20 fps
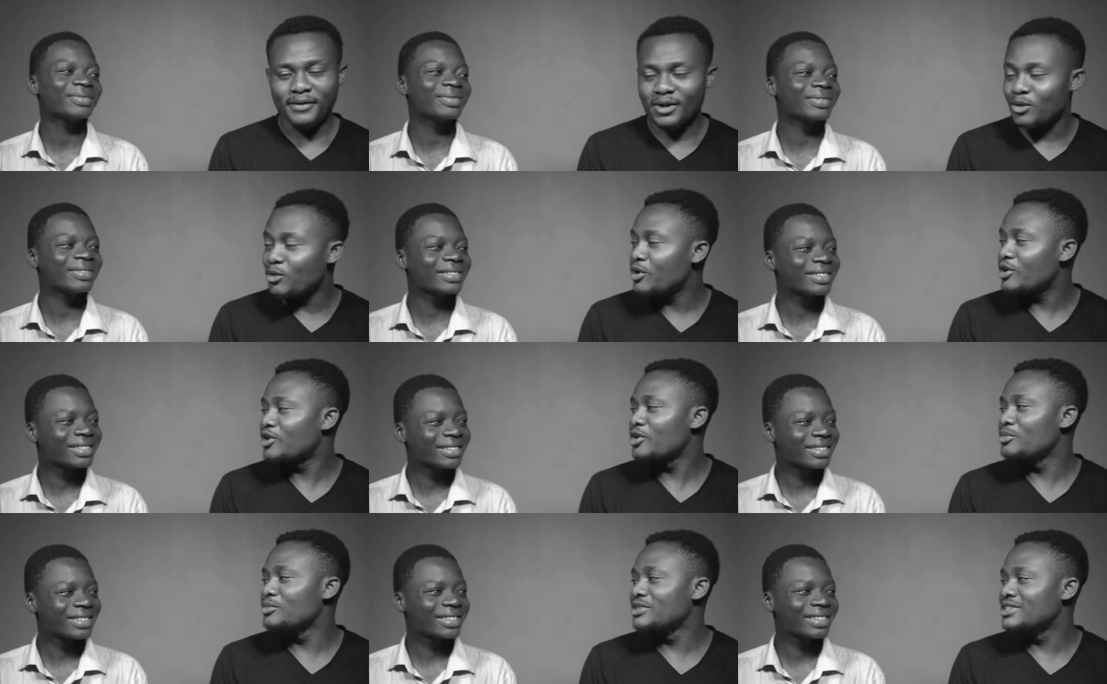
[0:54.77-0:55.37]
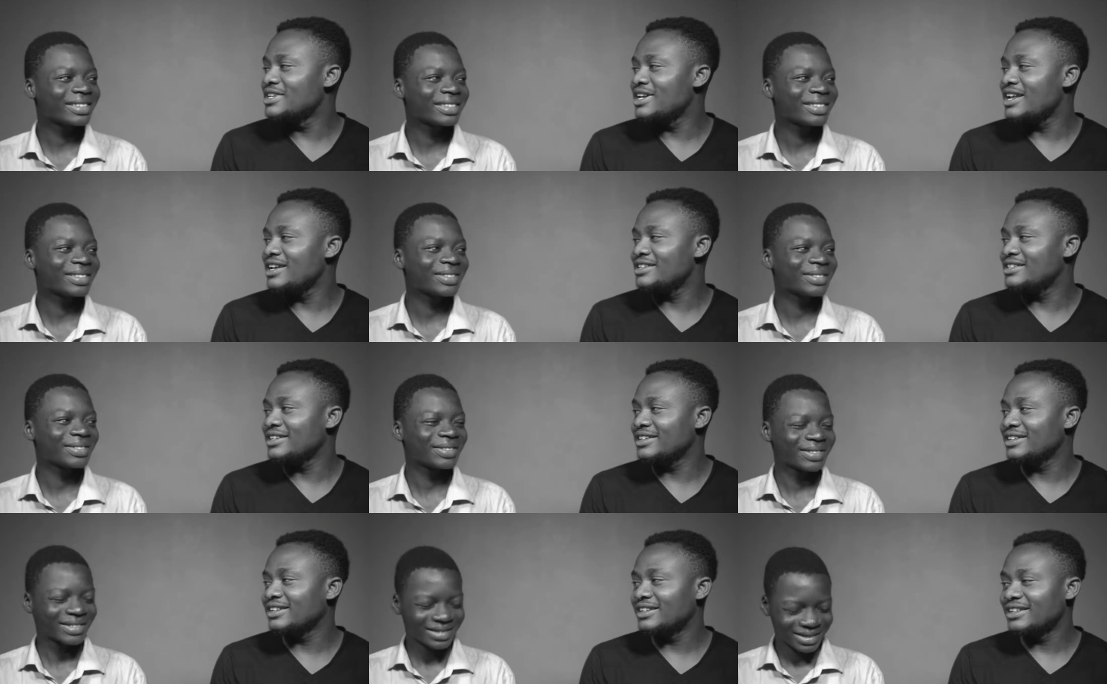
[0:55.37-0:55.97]
Speaker 1: Welcome, Mr.
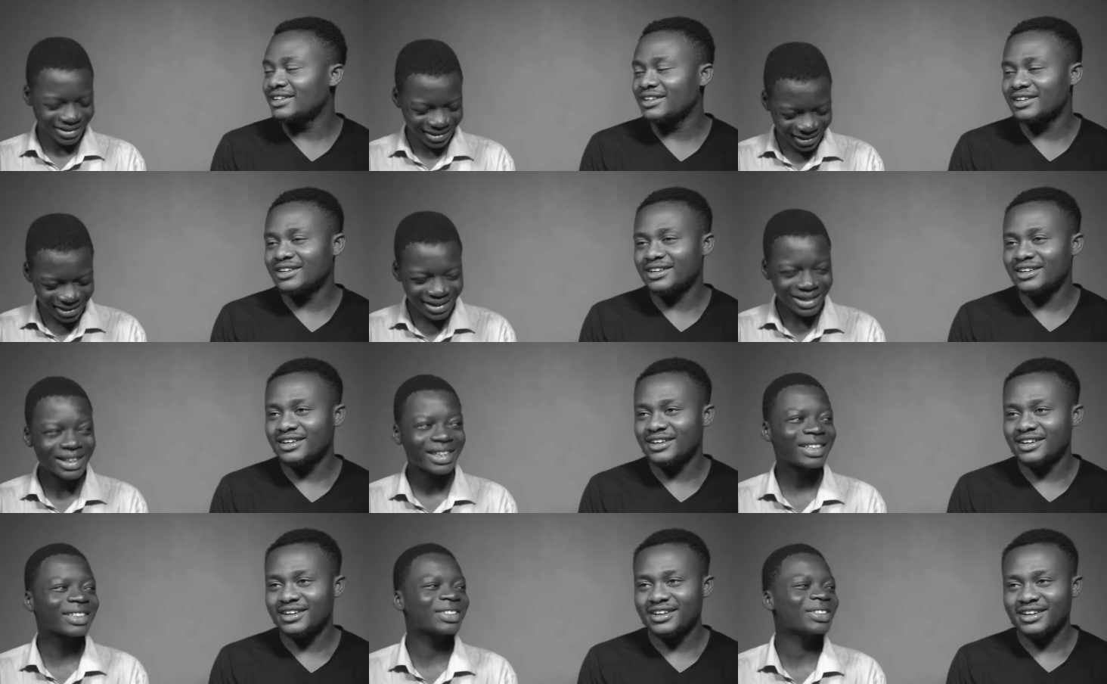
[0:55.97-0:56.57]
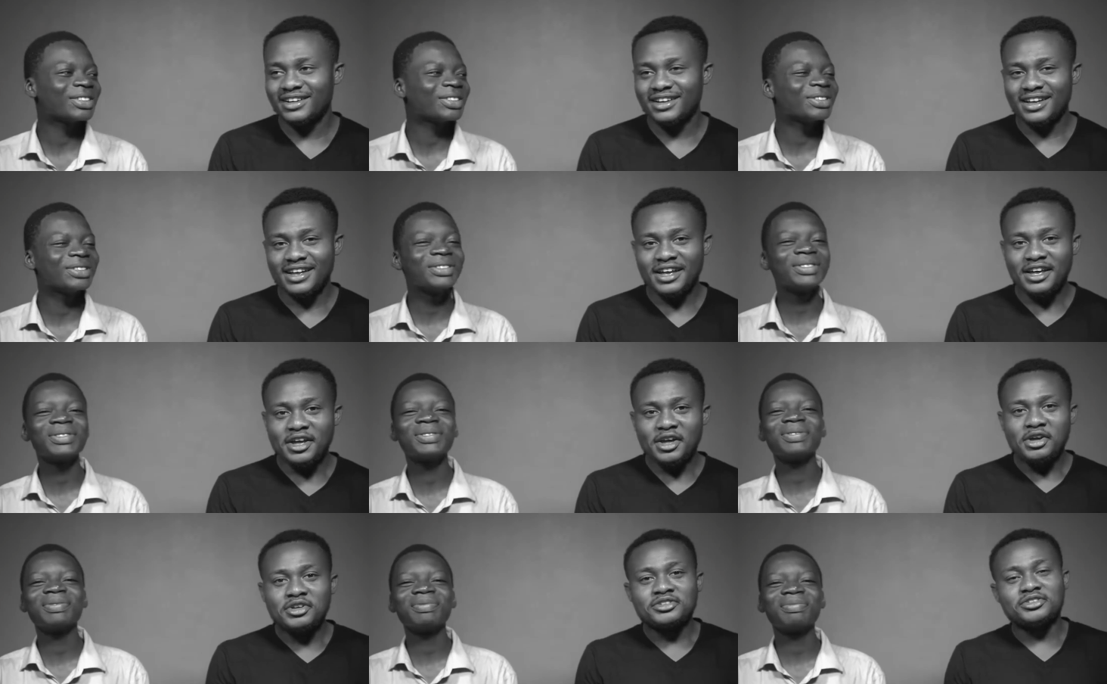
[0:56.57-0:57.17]
Lashe. Thank you.
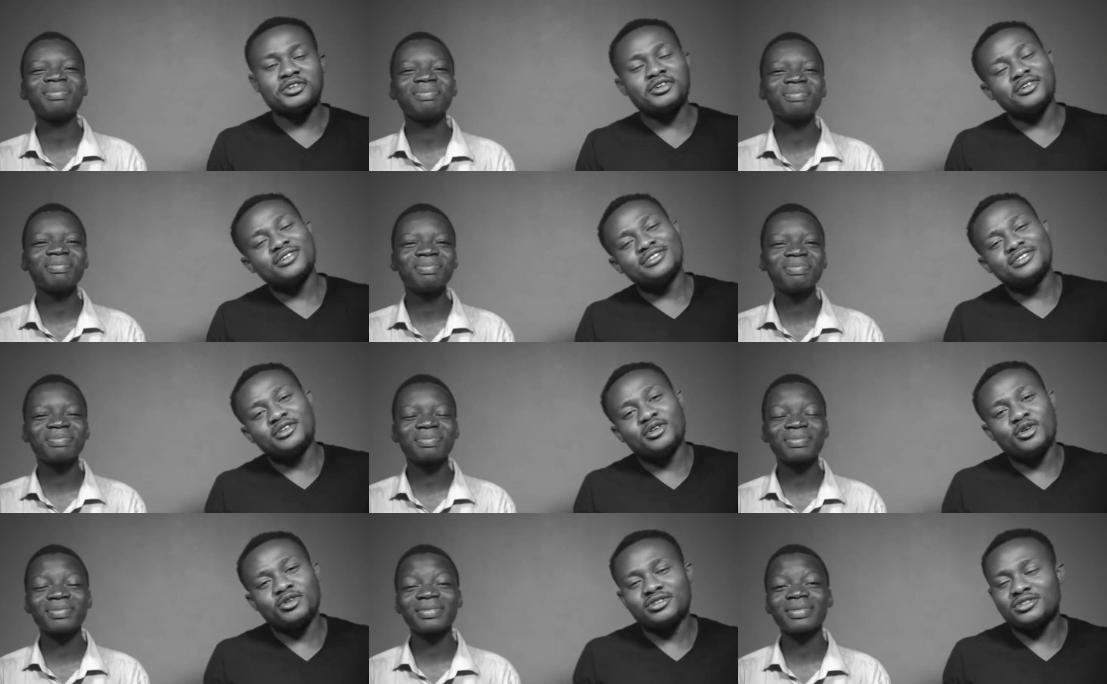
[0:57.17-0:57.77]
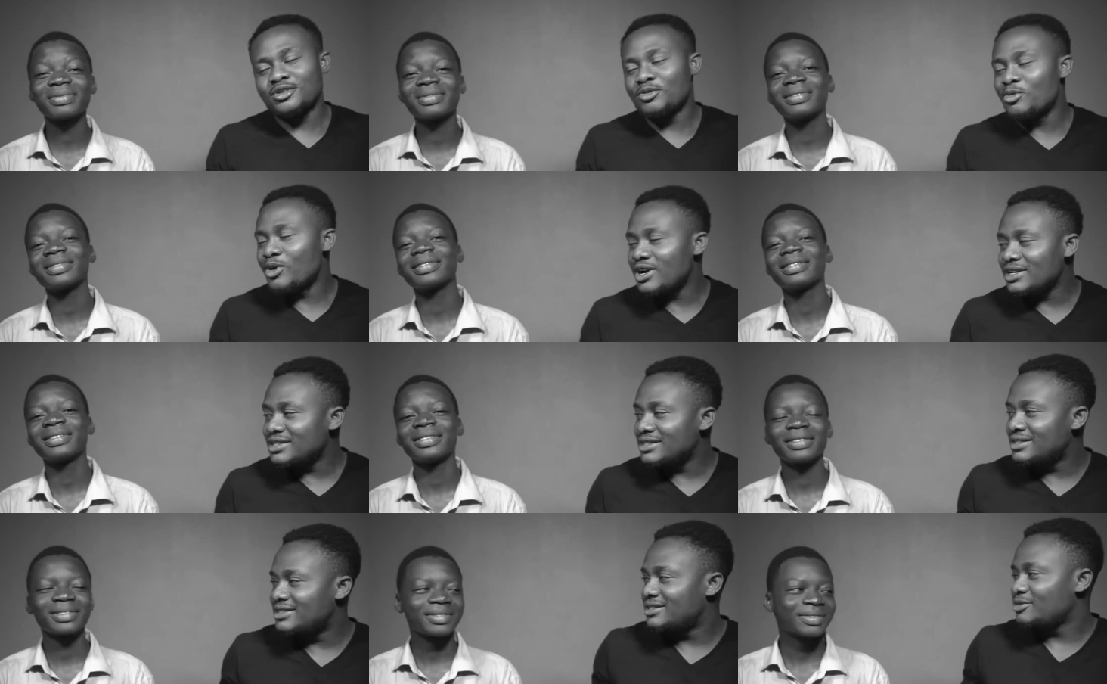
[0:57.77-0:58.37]
So, so, so
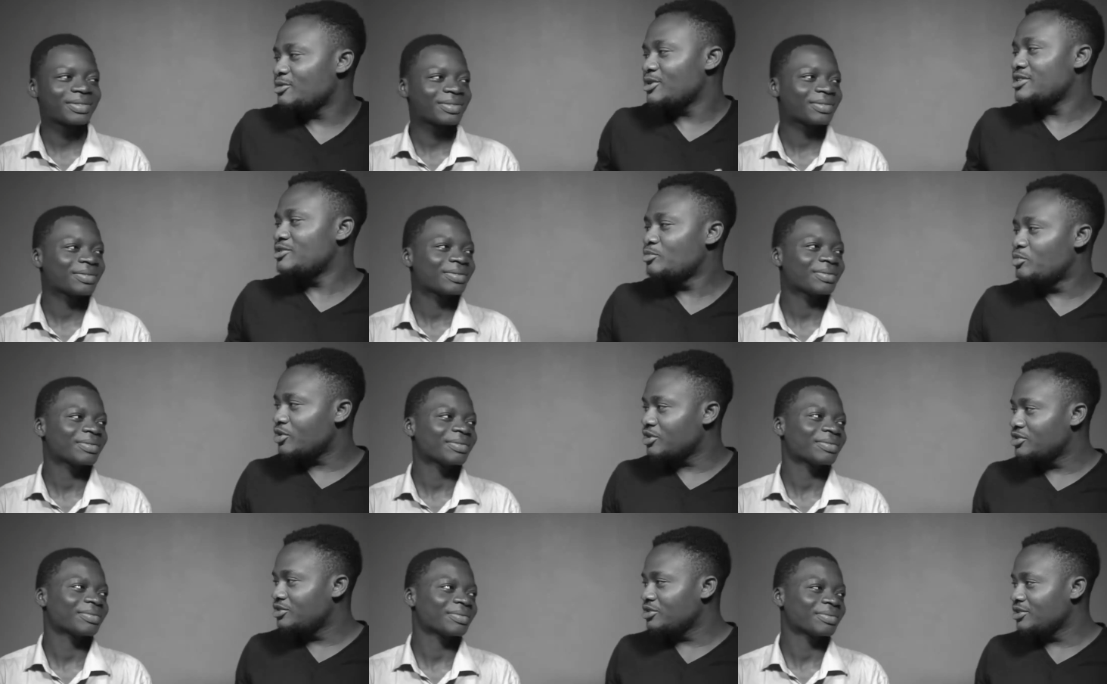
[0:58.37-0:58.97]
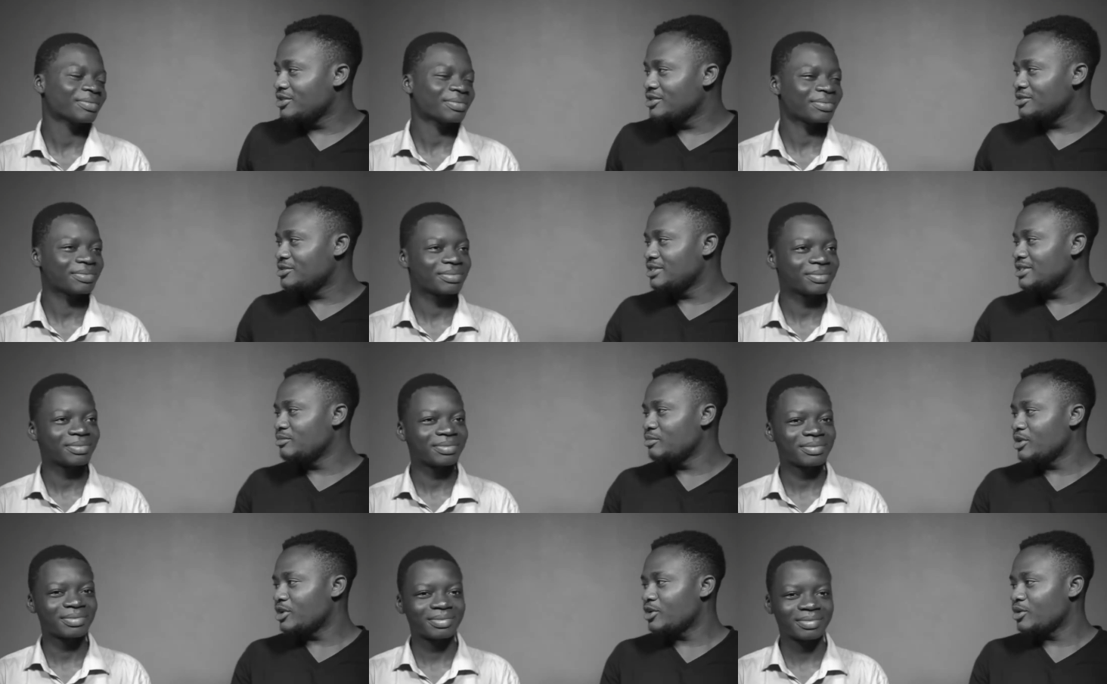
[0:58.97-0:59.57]
what, what brought you into the
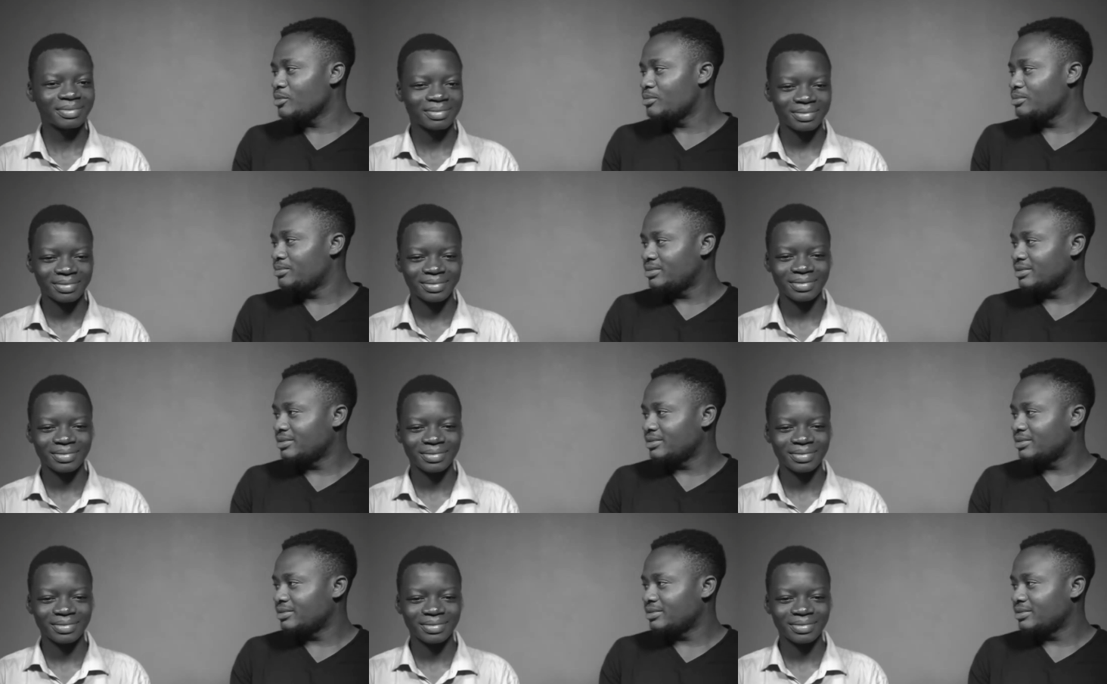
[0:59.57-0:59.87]
makeup